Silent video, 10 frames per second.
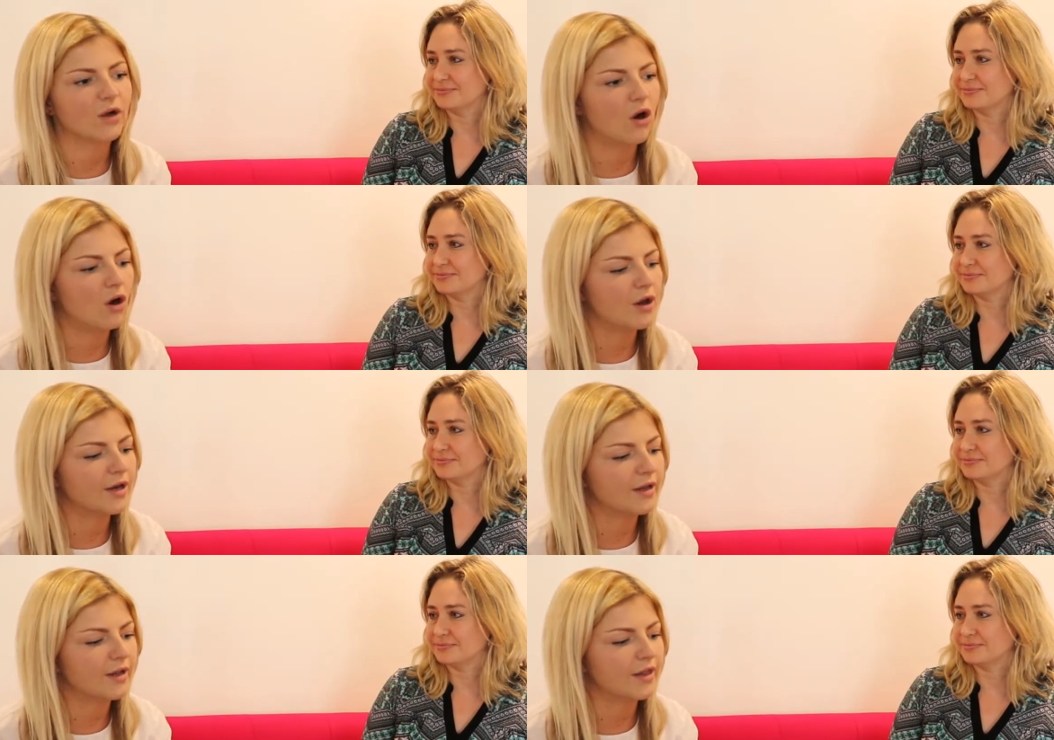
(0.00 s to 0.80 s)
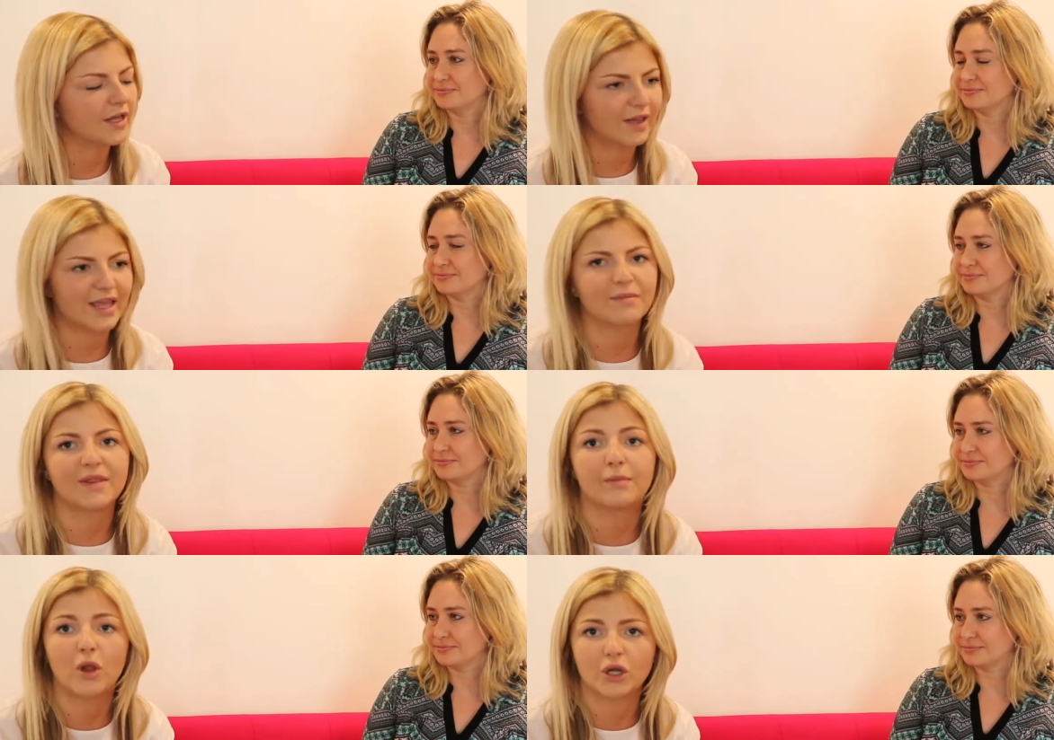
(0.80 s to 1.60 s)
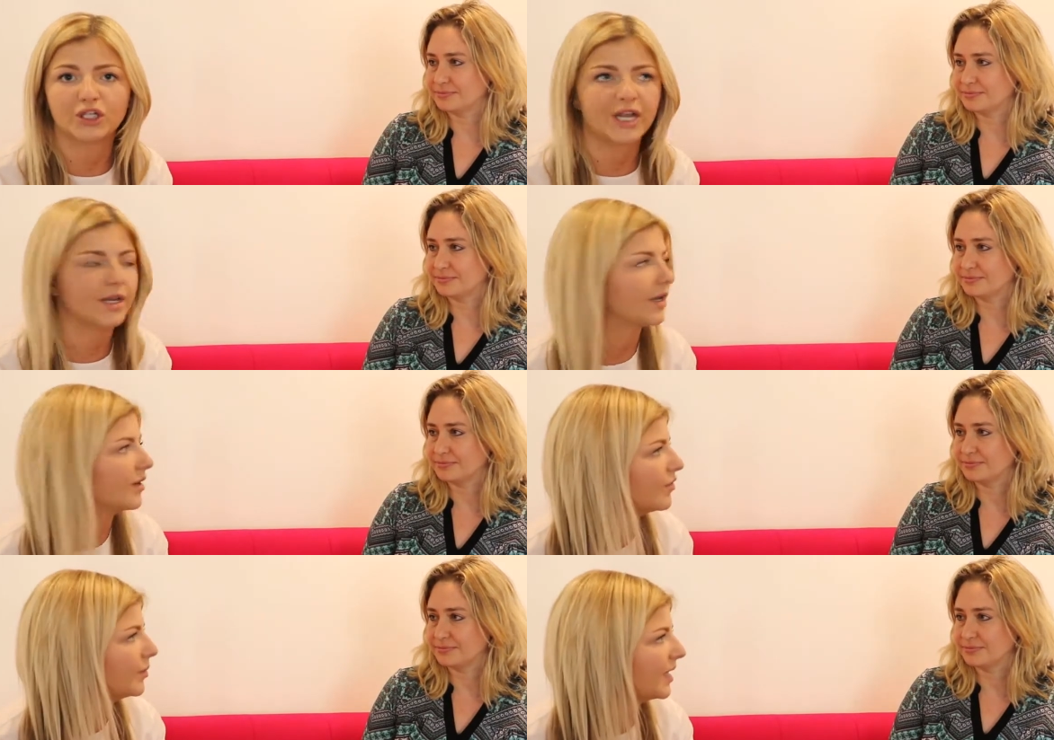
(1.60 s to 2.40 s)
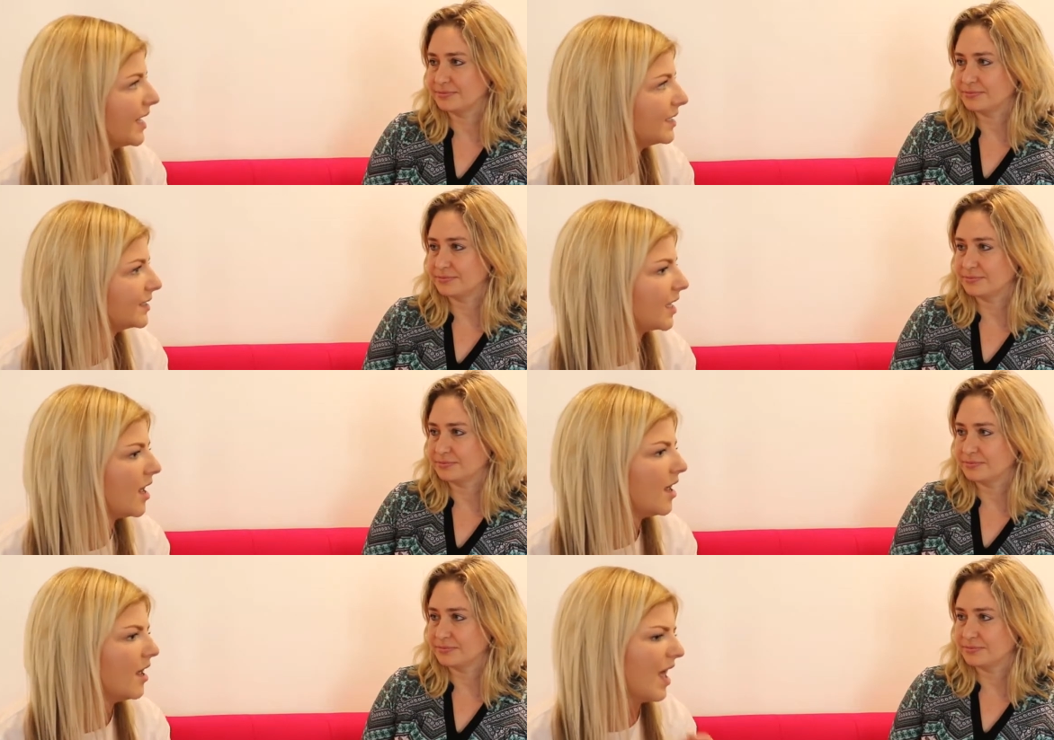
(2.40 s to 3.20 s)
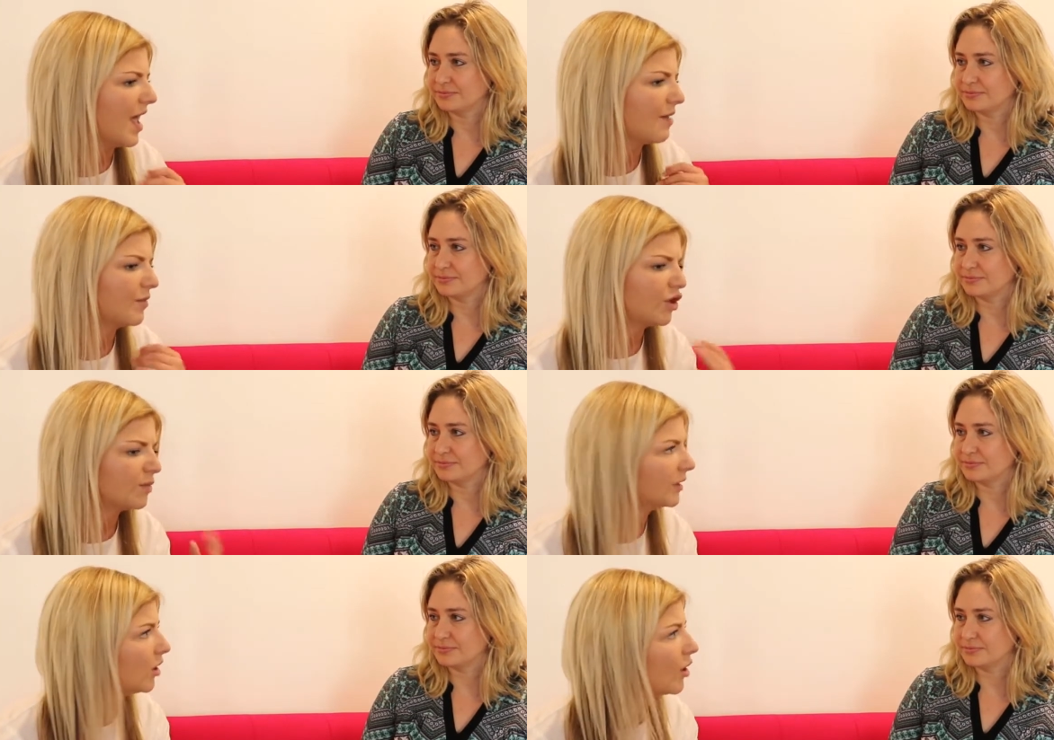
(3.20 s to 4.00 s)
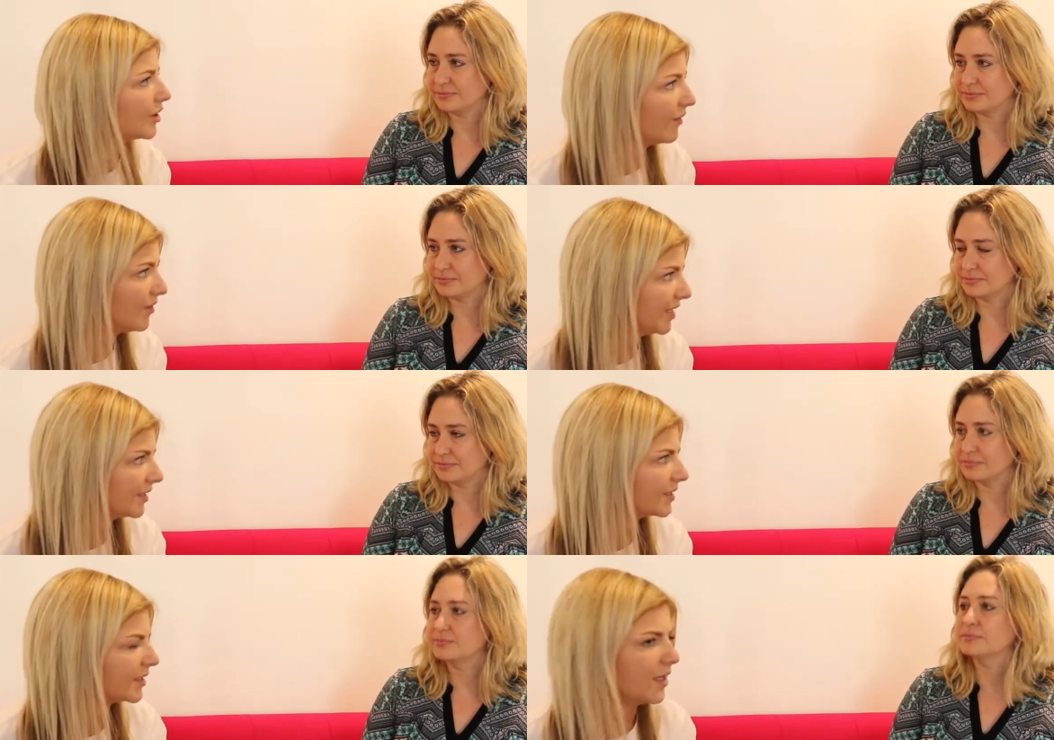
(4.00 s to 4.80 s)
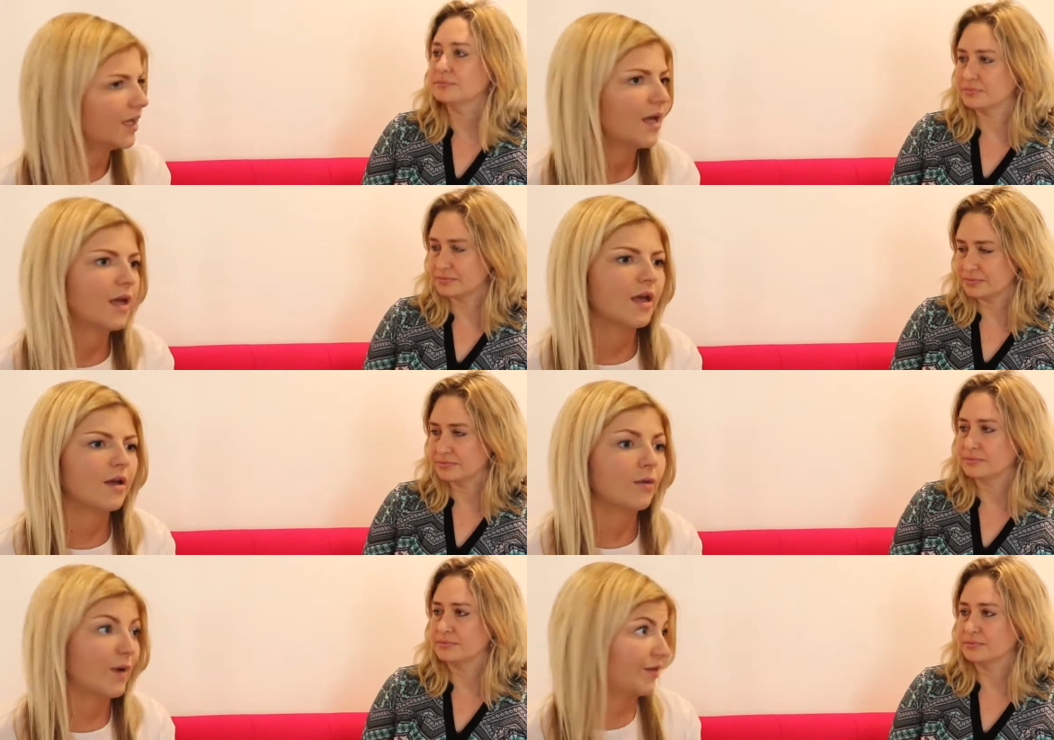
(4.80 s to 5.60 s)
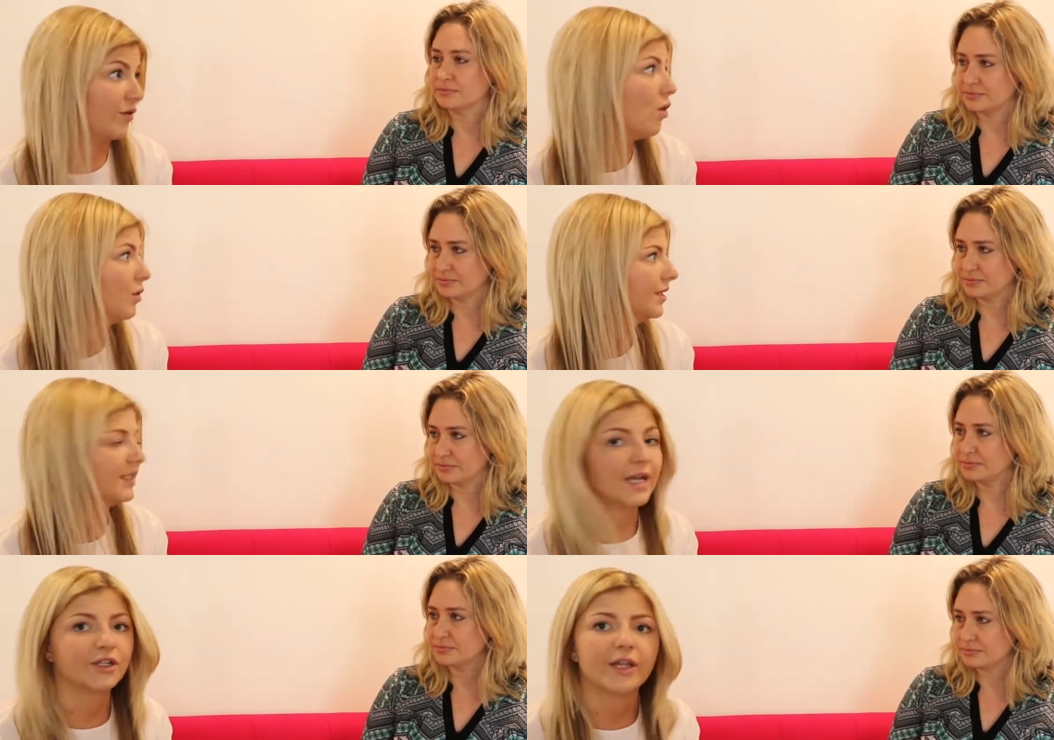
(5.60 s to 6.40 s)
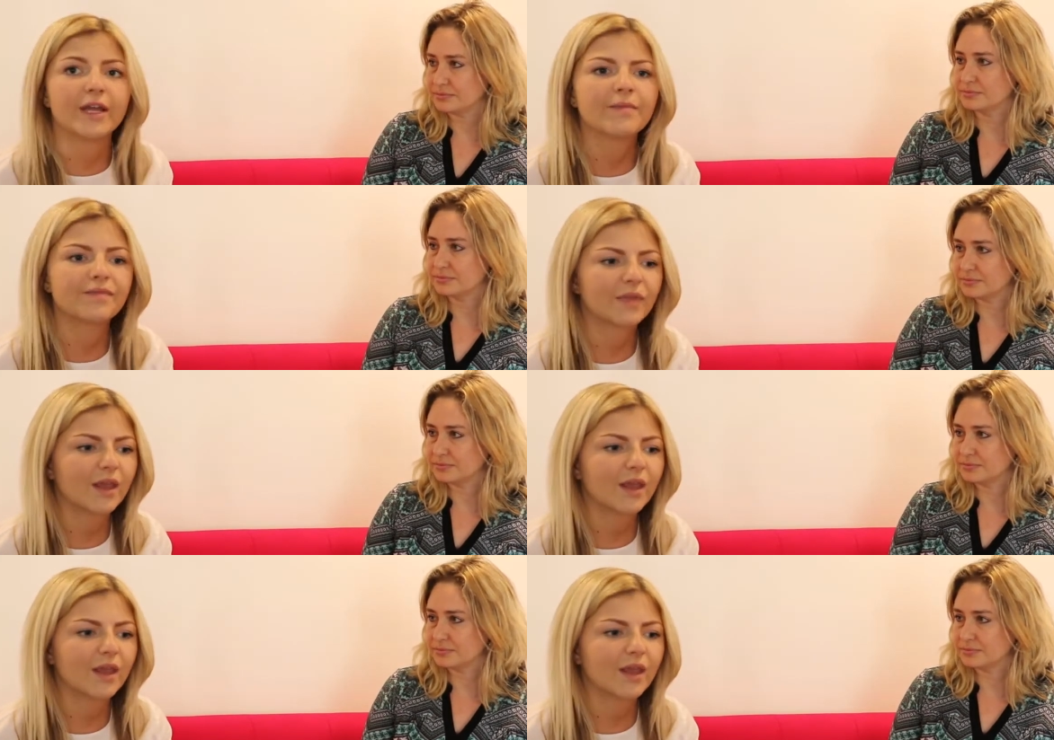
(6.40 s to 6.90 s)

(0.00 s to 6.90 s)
Speaker 1: is on the claim that blockchain can replace um, human law and governance with code, essentially.